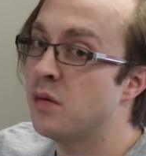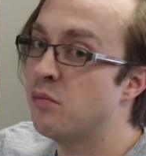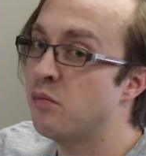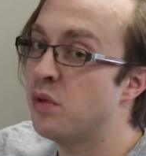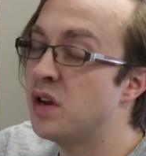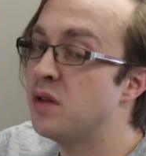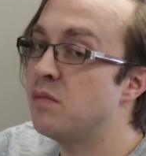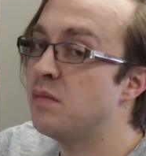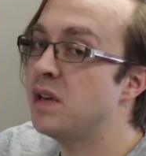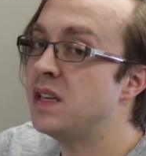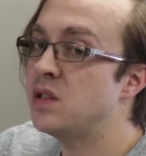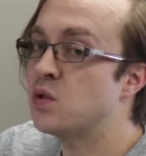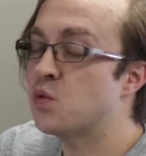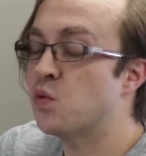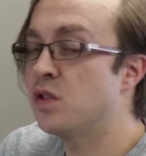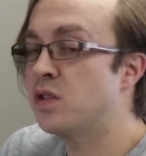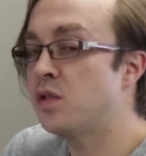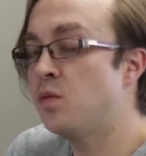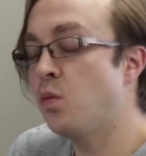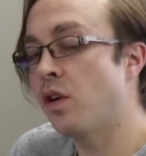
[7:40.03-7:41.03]
But it means
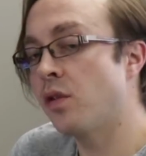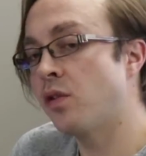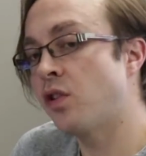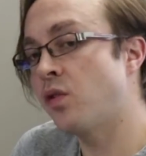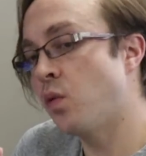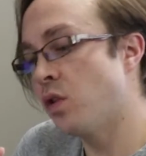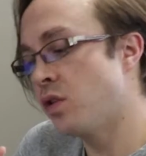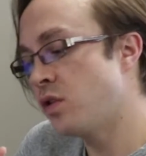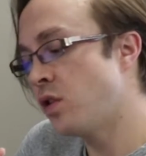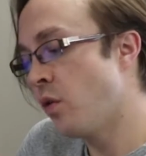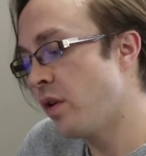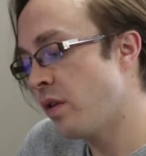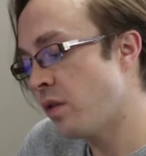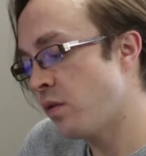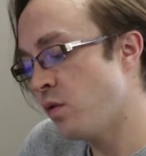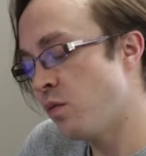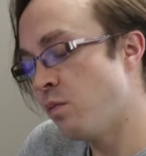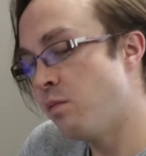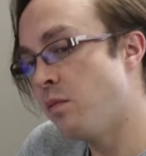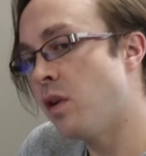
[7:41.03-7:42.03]
we're, we're, we're going
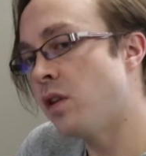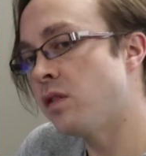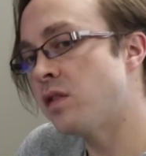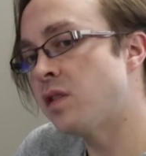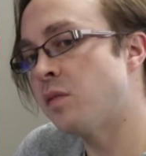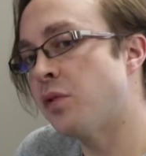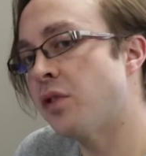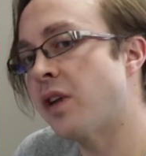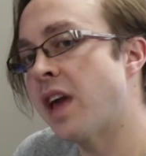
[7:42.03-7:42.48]
through multiple